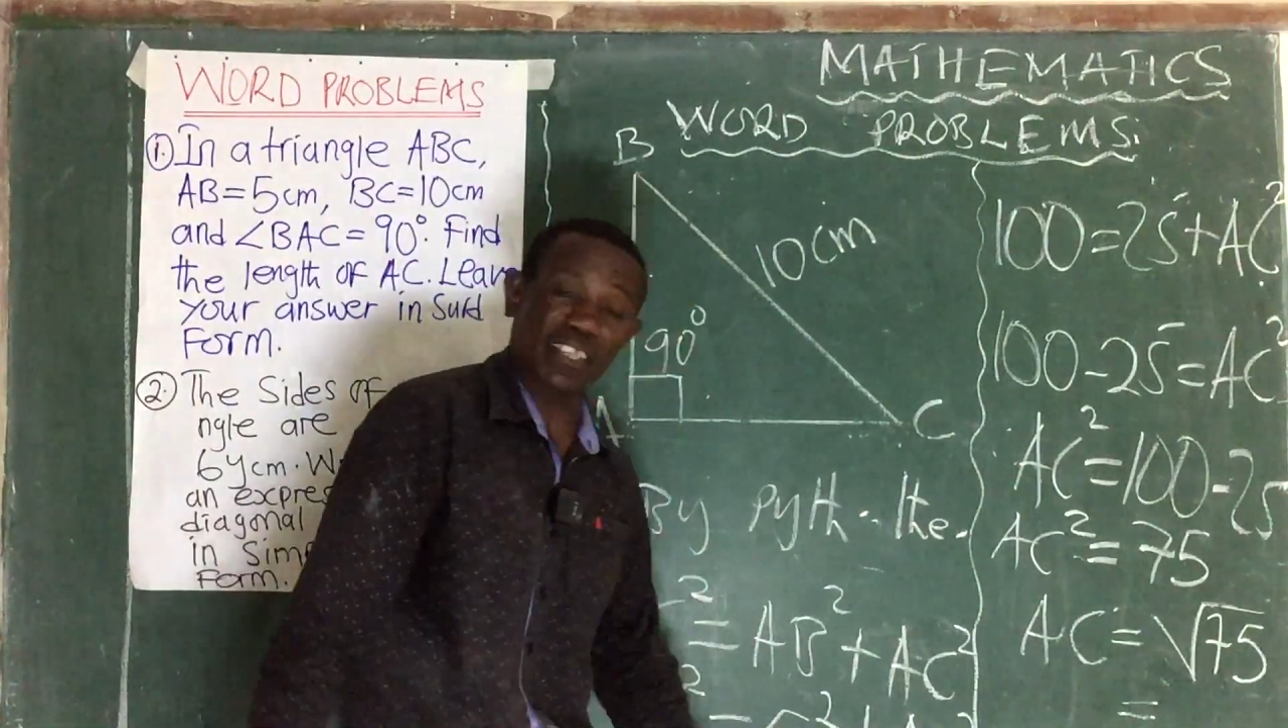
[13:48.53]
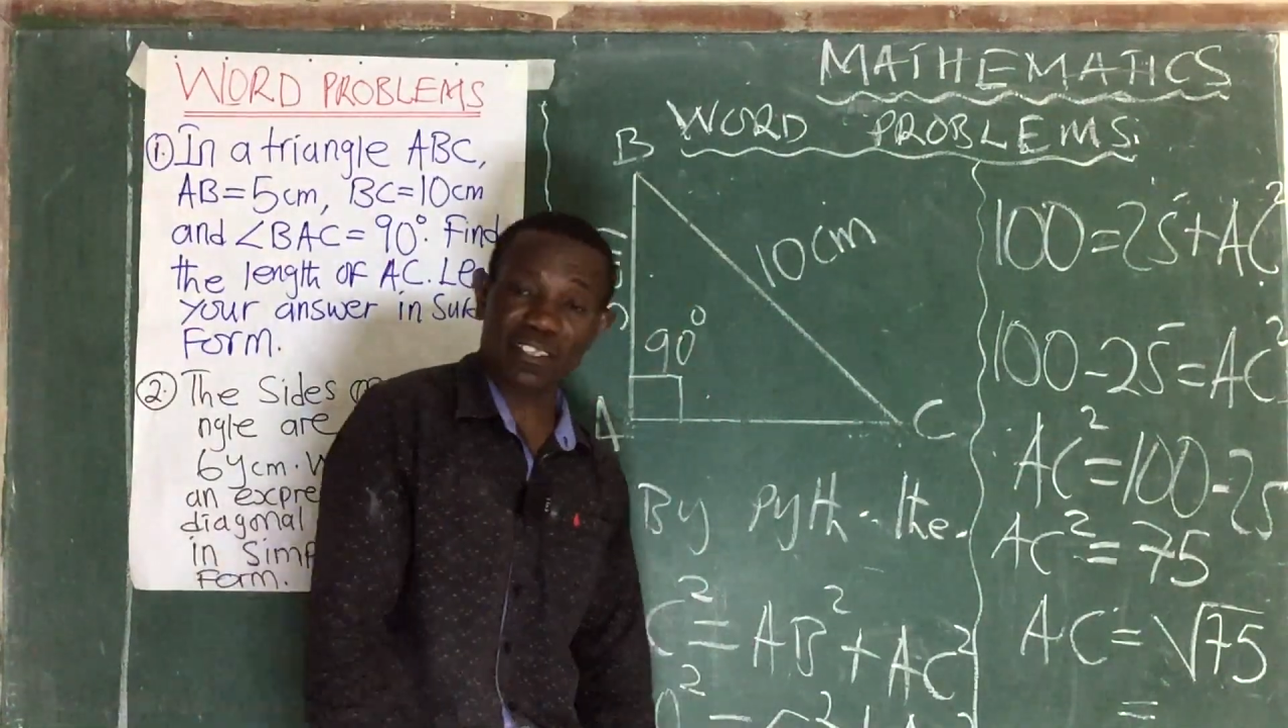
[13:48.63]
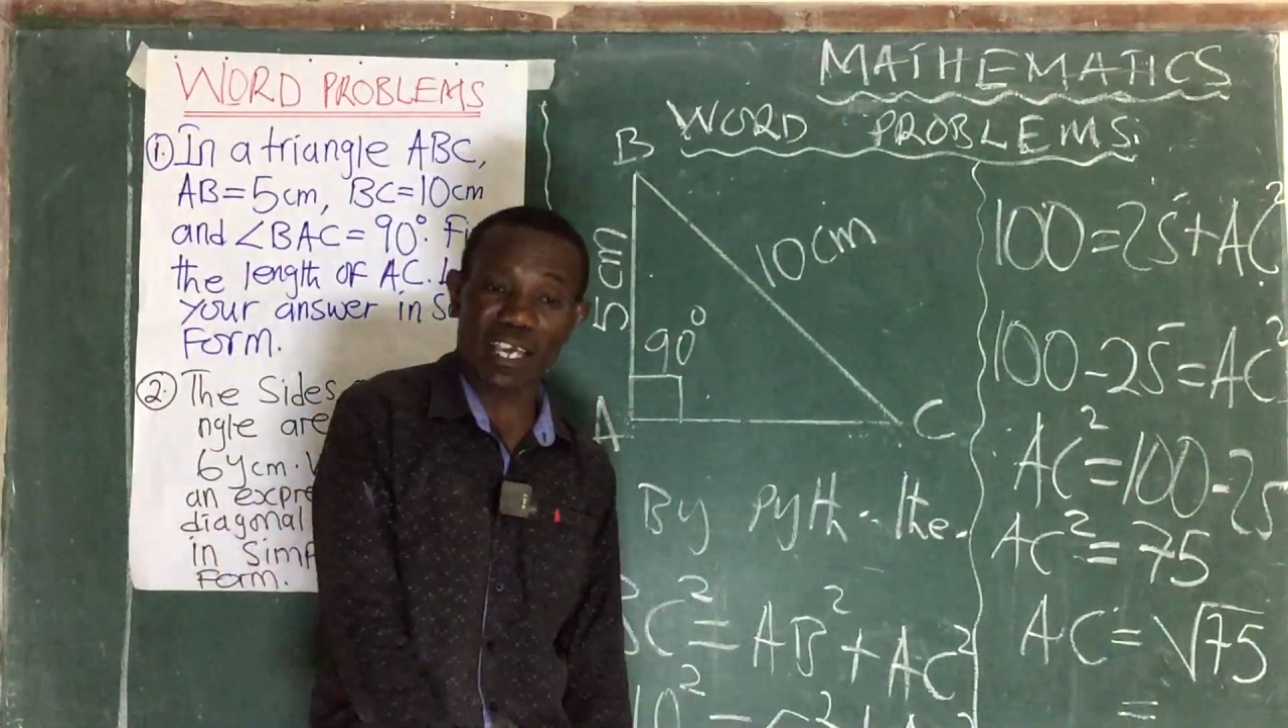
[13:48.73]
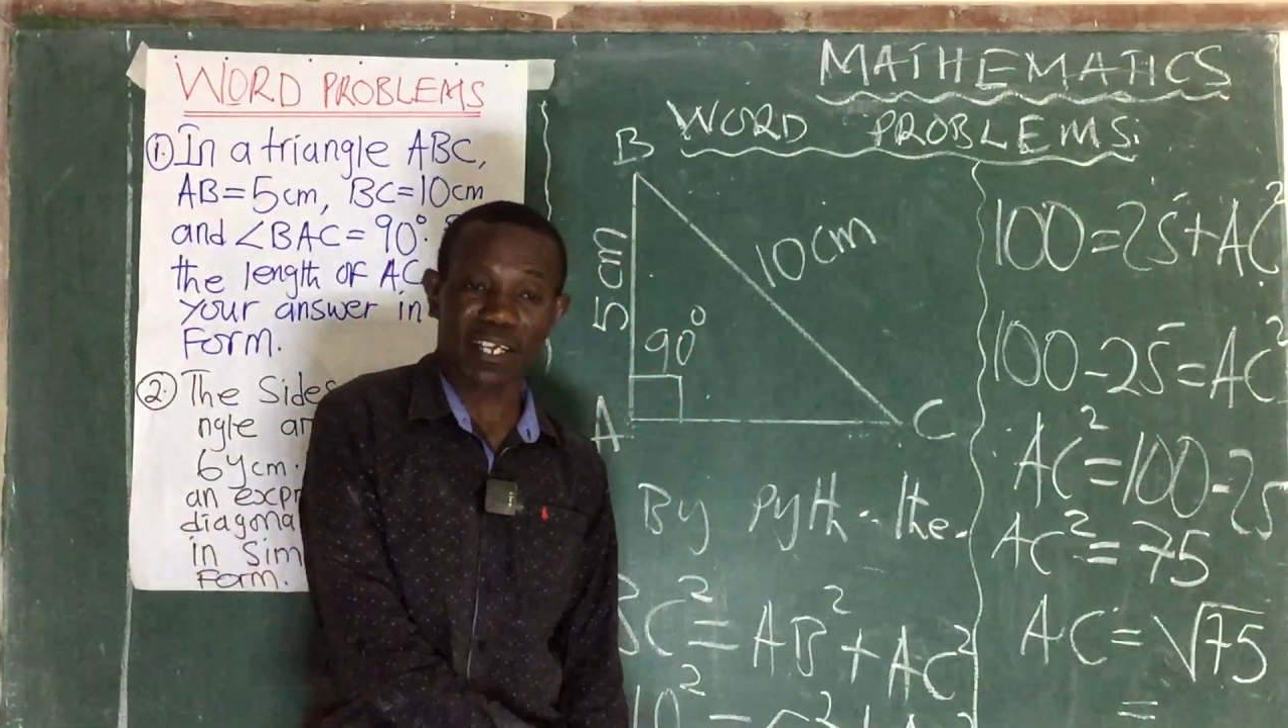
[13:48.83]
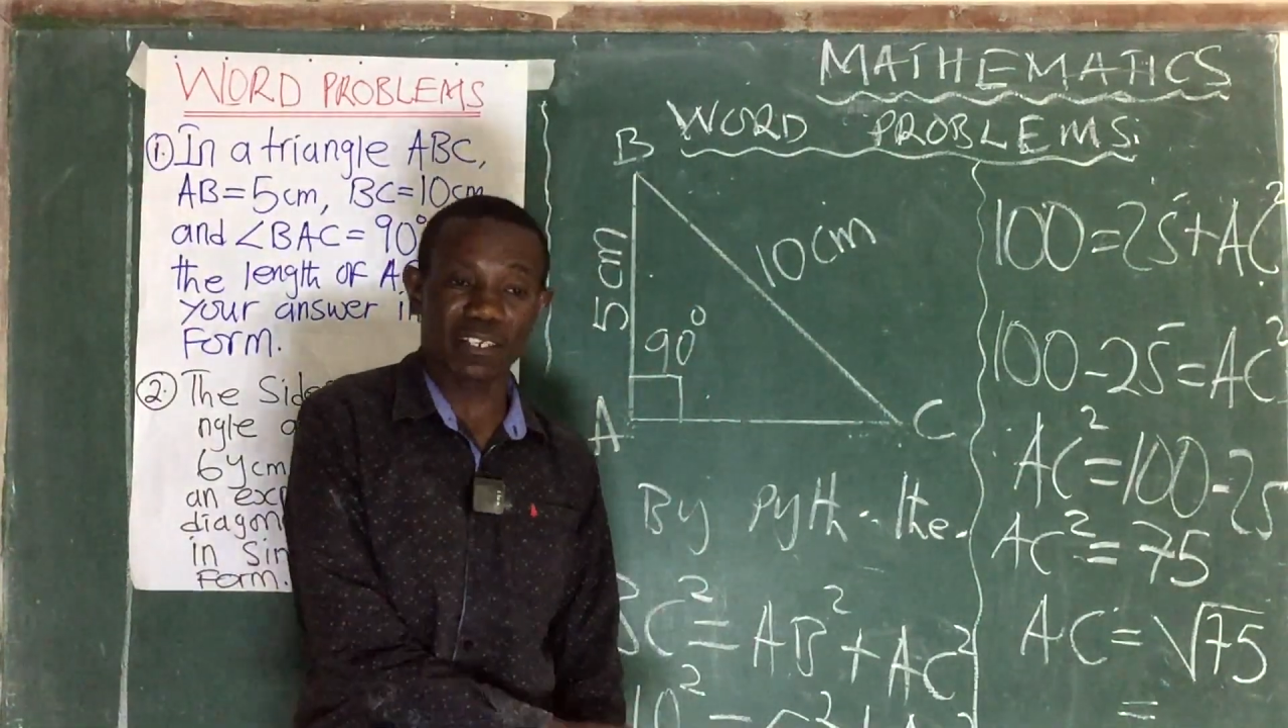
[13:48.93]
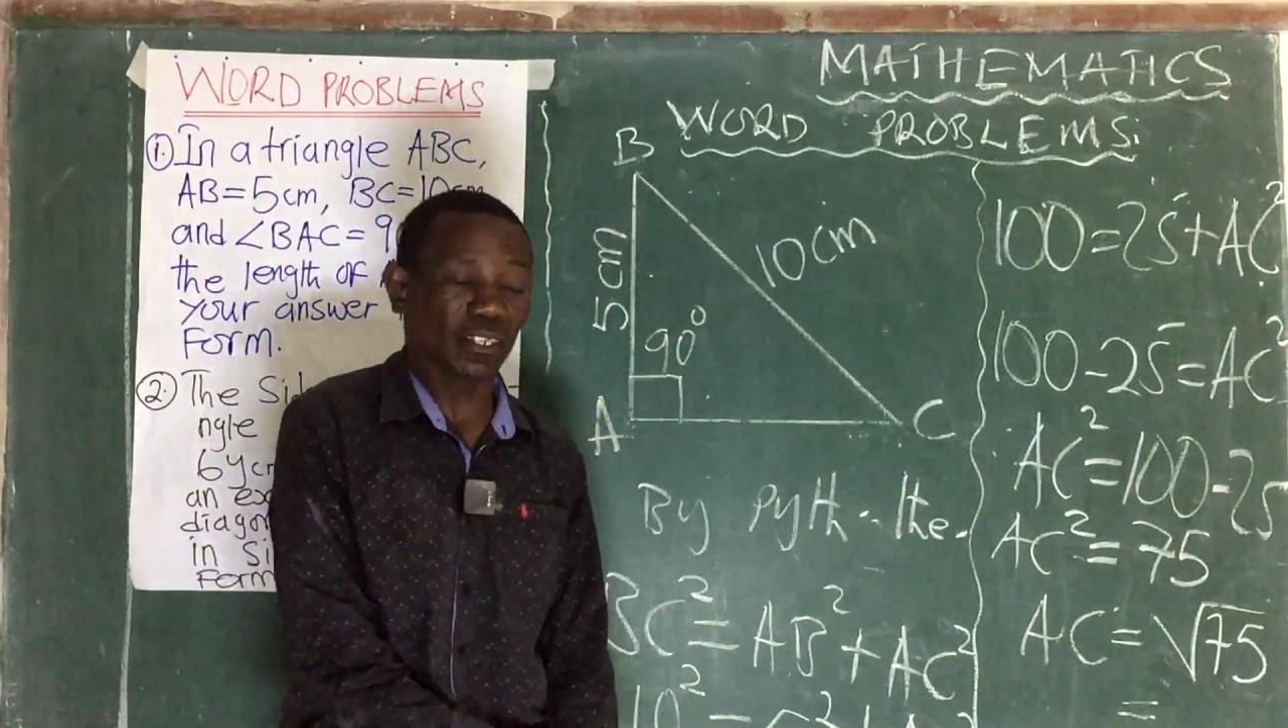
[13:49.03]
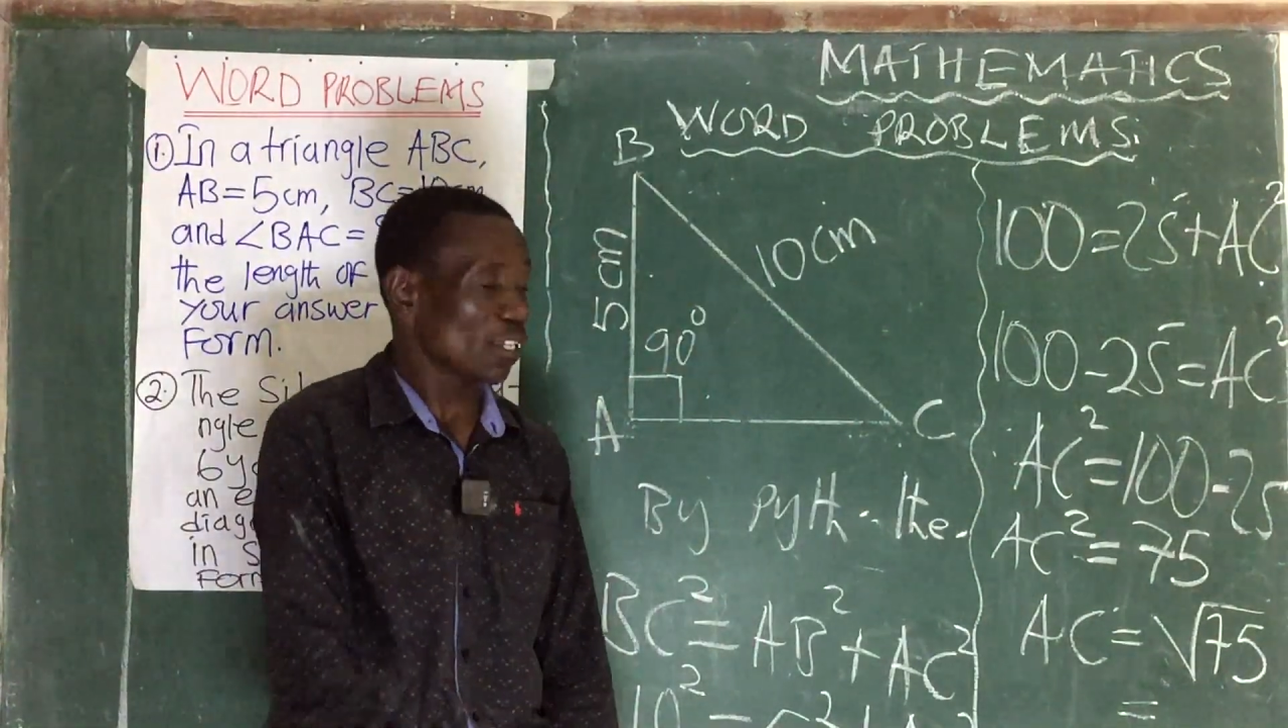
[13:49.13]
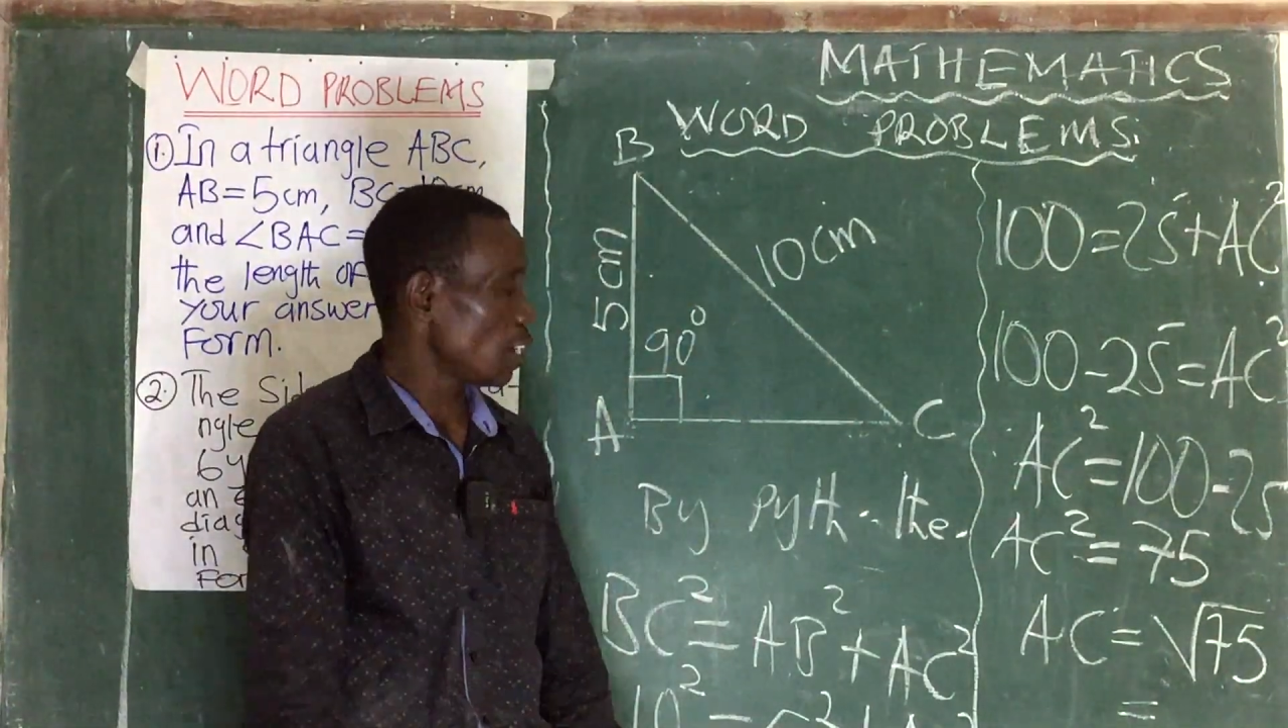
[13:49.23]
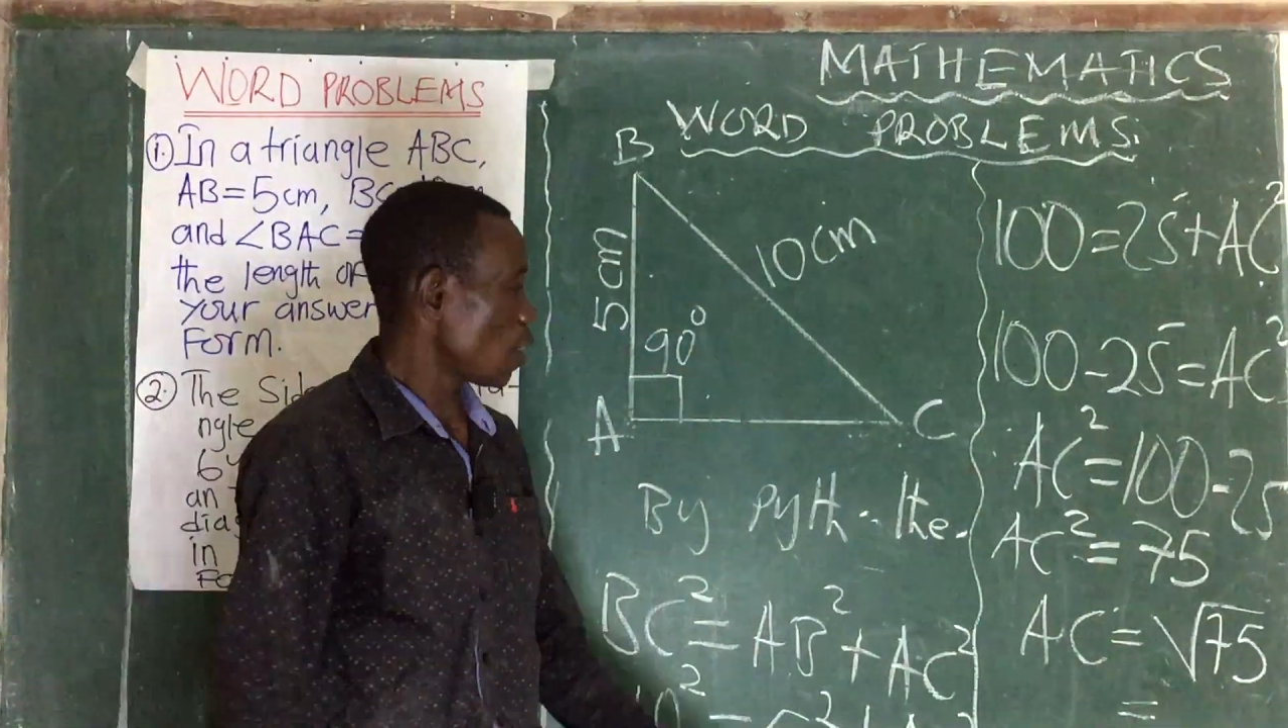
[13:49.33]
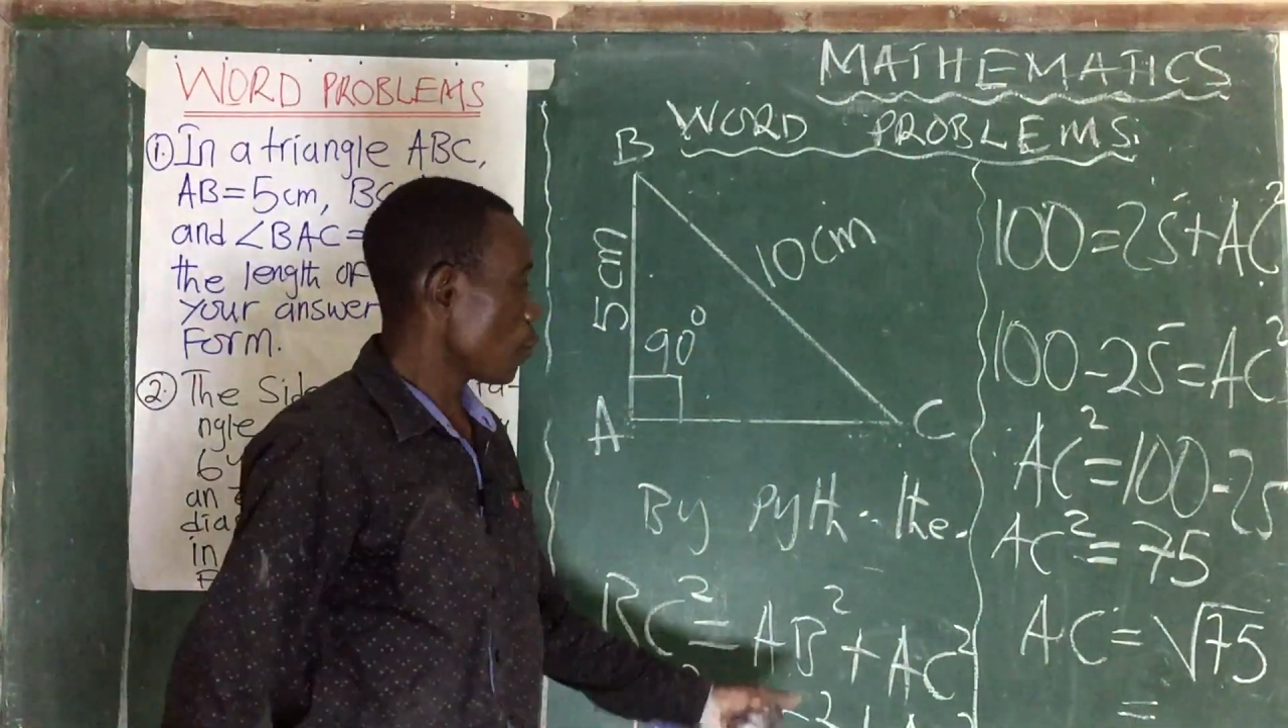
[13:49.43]
the surd,
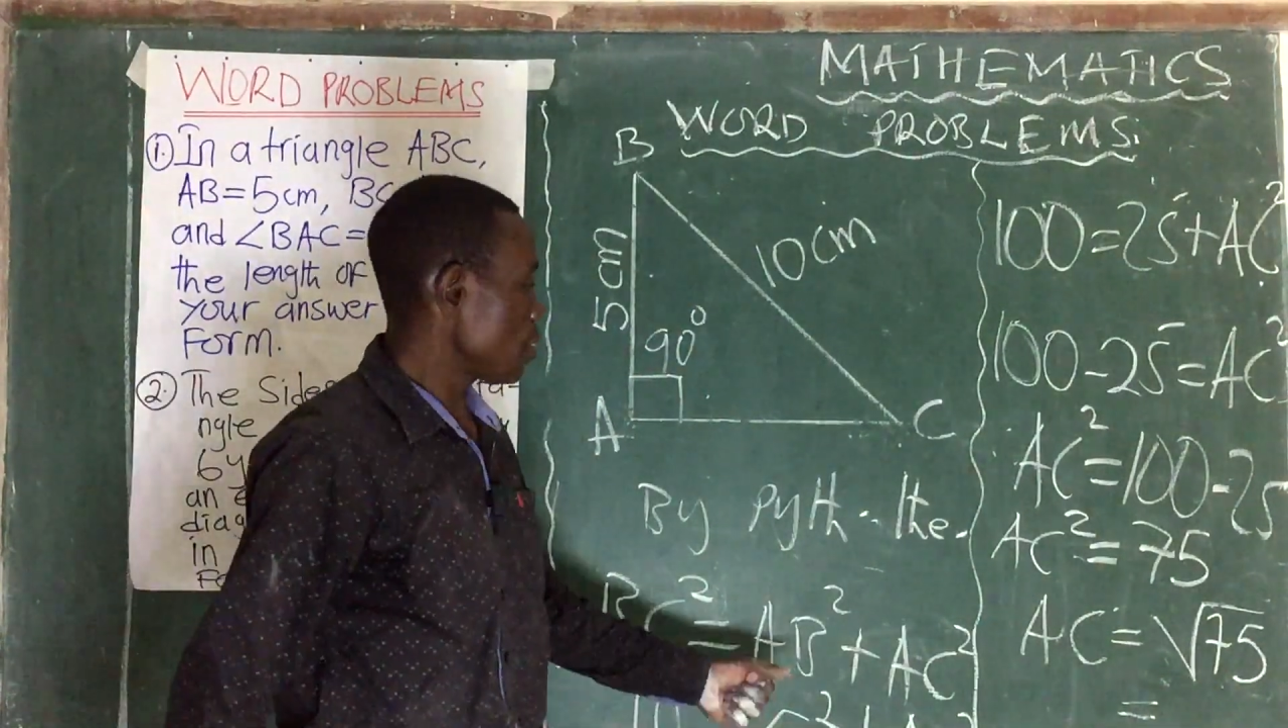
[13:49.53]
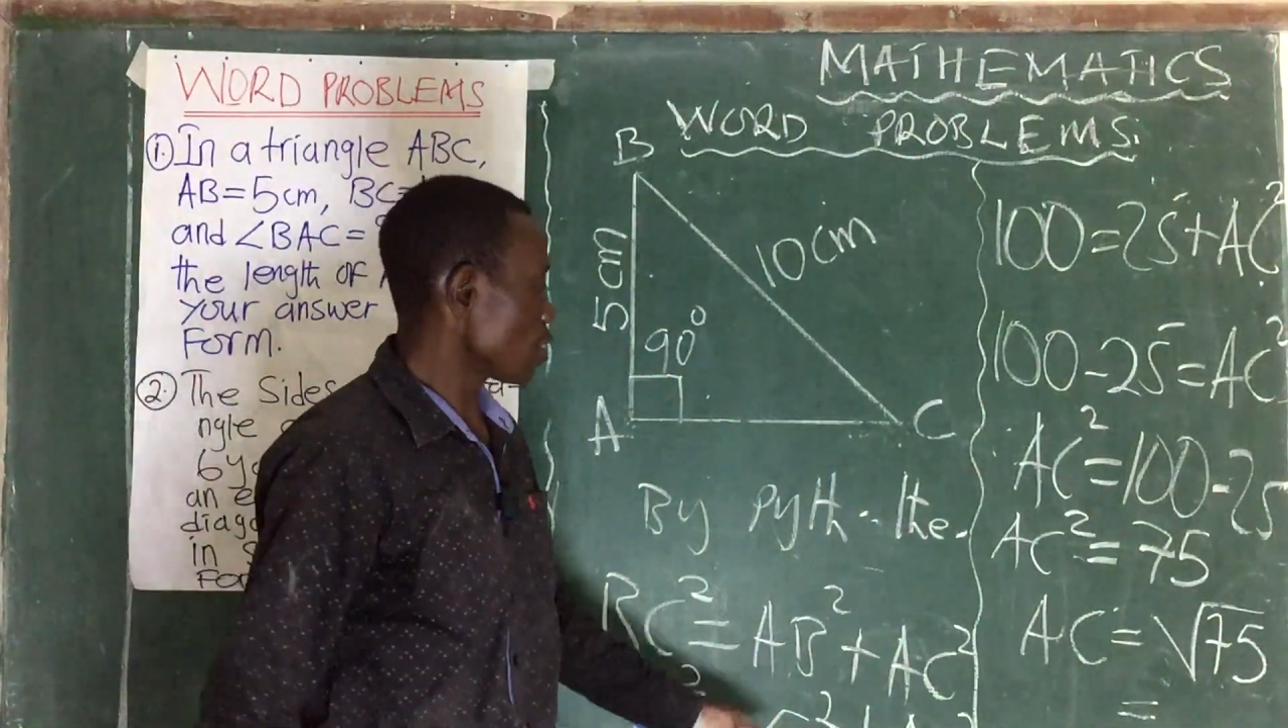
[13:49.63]
we